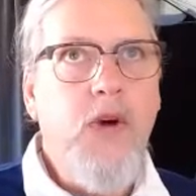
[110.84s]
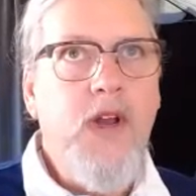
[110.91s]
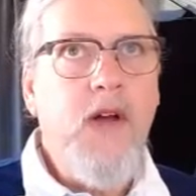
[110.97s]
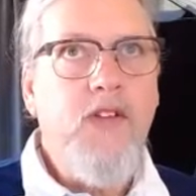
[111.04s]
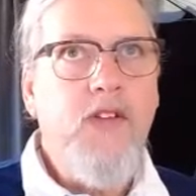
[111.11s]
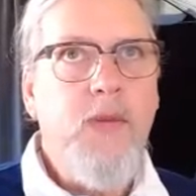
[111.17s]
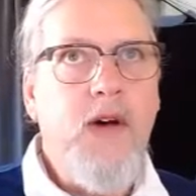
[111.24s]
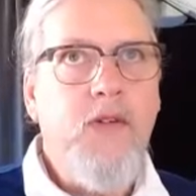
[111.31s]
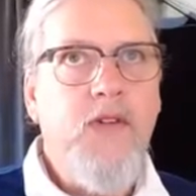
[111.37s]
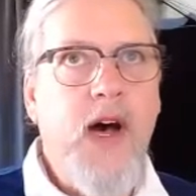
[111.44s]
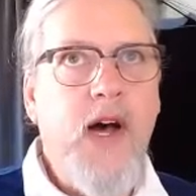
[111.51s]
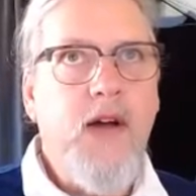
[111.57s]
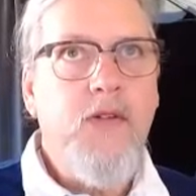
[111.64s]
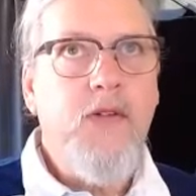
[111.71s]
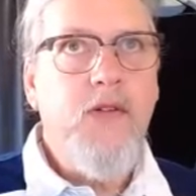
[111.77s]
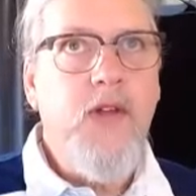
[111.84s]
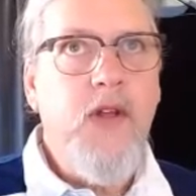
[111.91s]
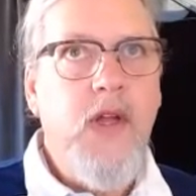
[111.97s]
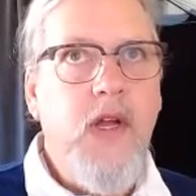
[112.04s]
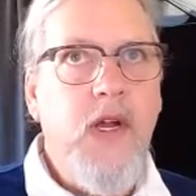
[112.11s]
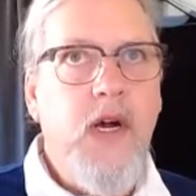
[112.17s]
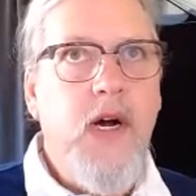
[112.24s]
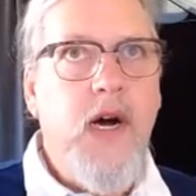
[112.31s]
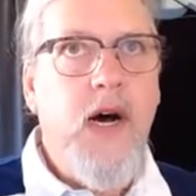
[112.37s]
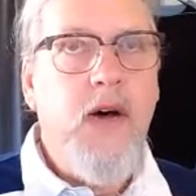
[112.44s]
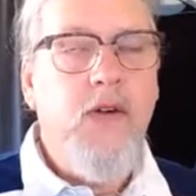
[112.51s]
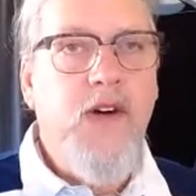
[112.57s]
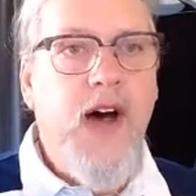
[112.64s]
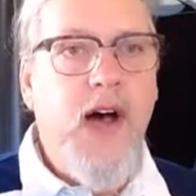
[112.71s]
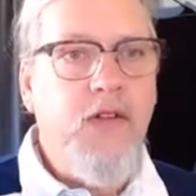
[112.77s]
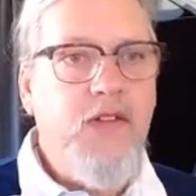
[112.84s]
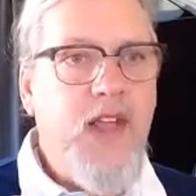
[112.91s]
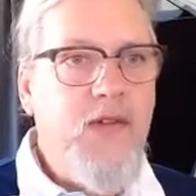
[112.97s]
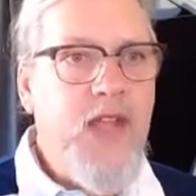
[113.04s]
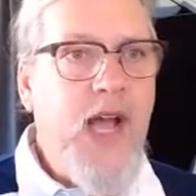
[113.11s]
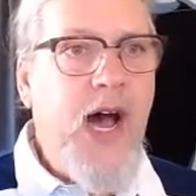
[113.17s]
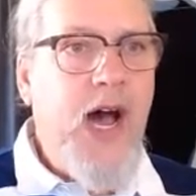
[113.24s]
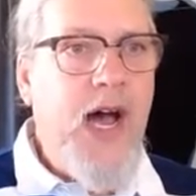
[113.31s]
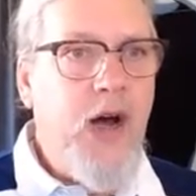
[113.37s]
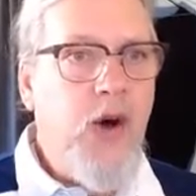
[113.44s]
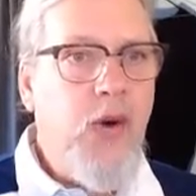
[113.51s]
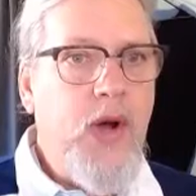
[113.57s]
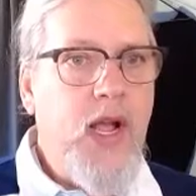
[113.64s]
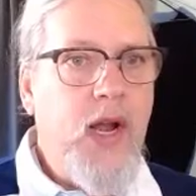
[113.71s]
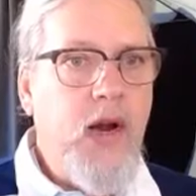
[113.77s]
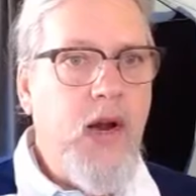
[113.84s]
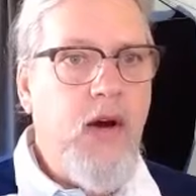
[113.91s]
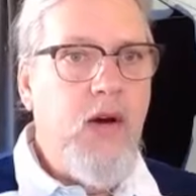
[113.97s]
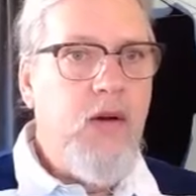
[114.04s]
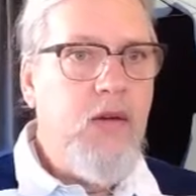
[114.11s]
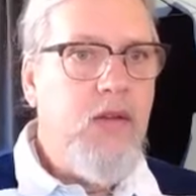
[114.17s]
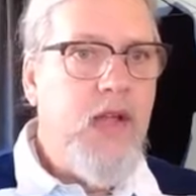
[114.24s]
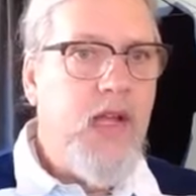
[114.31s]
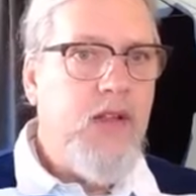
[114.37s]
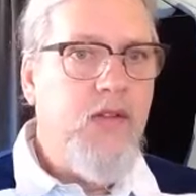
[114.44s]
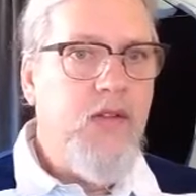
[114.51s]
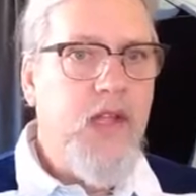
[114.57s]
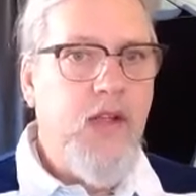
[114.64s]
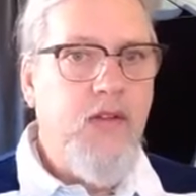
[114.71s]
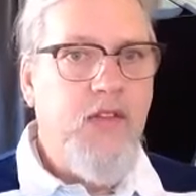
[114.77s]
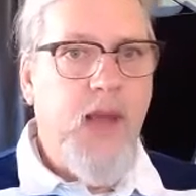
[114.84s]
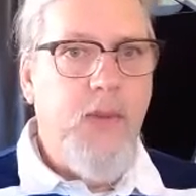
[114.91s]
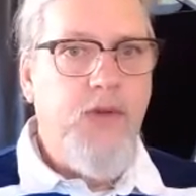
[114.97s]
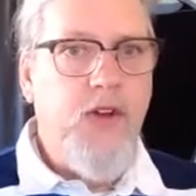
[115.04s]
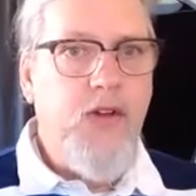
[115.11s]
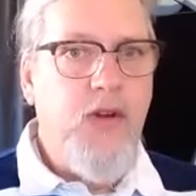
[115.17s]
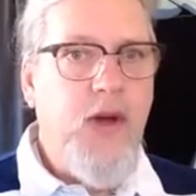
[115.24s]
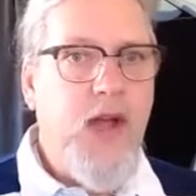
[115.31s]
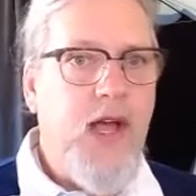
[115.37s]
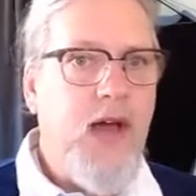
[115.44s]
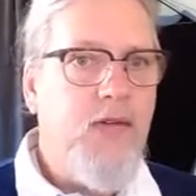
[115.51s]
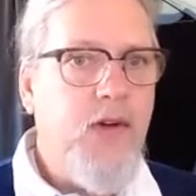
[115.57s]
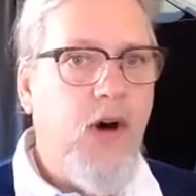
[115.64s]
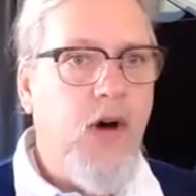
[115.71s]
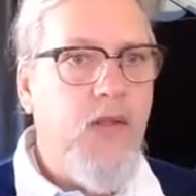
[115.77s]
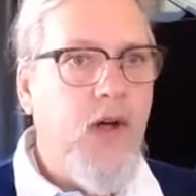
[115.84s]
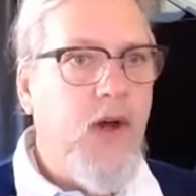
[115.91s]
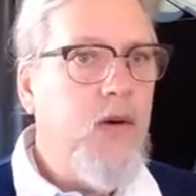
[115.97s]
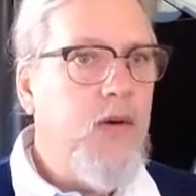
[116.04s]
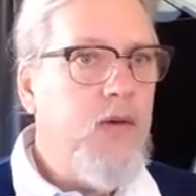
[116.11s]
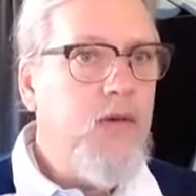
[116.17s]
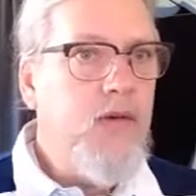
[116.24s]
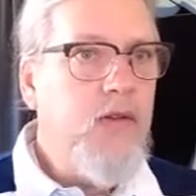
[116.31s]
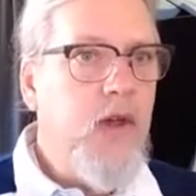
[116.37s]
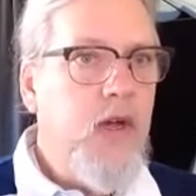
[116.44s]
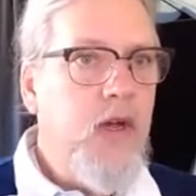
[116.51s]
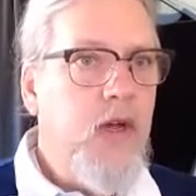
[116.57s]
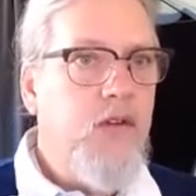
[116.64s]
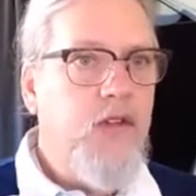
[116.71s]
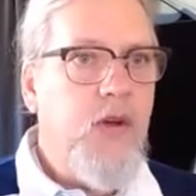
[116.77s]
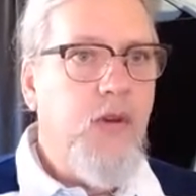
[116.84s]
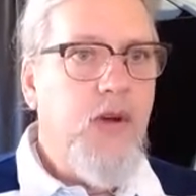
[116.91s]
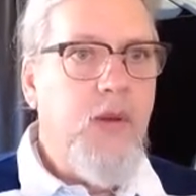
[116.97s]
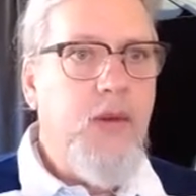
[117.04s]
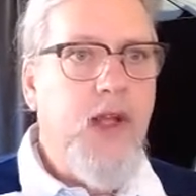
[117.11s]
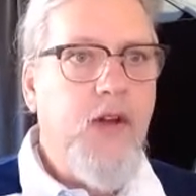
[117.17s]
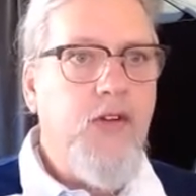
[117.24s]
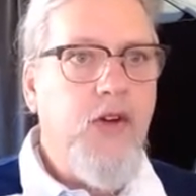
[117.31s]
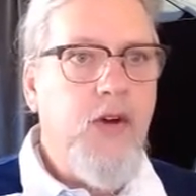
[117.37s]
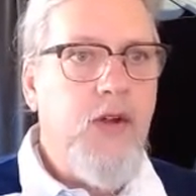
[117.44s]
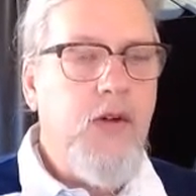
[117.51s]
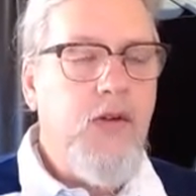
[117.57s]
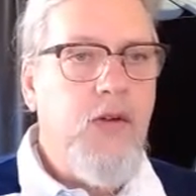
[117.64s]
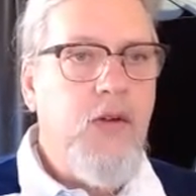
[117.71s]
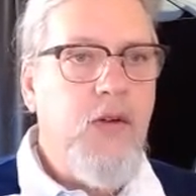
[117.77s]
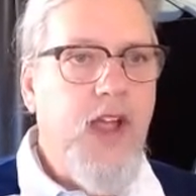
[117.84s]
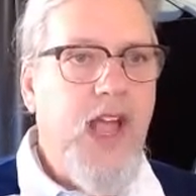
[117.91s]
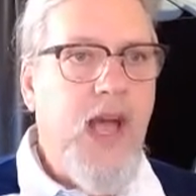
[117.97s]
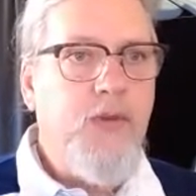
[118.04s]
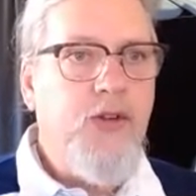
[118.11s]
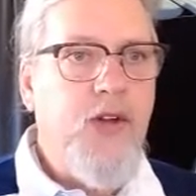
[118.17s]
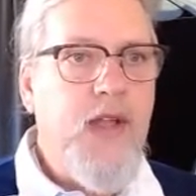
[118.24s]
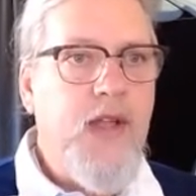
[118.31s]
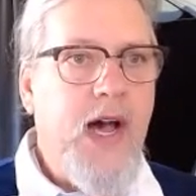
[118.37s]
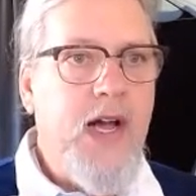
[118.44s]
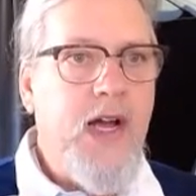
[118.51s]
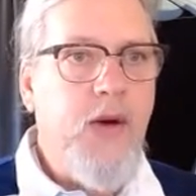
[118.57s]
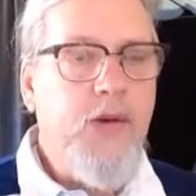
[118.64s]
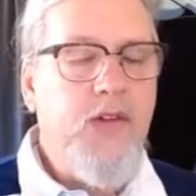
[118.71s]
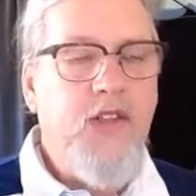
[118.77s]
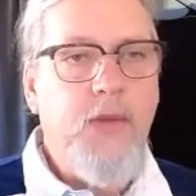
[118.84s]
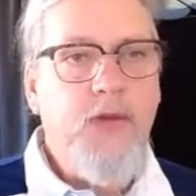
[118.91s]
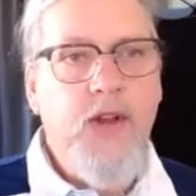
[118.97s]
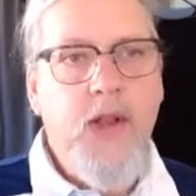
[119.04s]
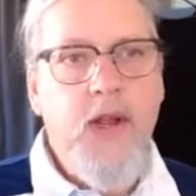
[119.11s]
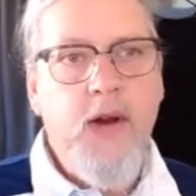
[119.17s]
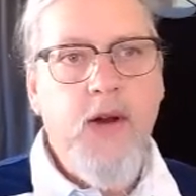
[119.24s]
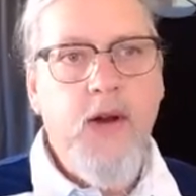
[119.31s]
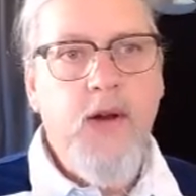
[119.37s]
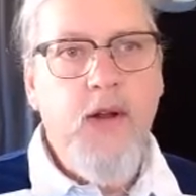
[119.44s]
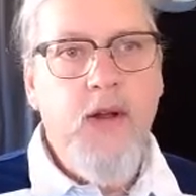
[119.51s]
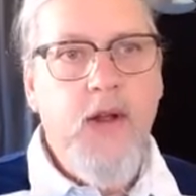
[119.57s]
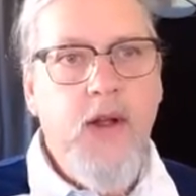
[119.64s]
else about files? Files have the IO error. That's the exception you have on those. So you want to make sure you're capturing the IO exception error.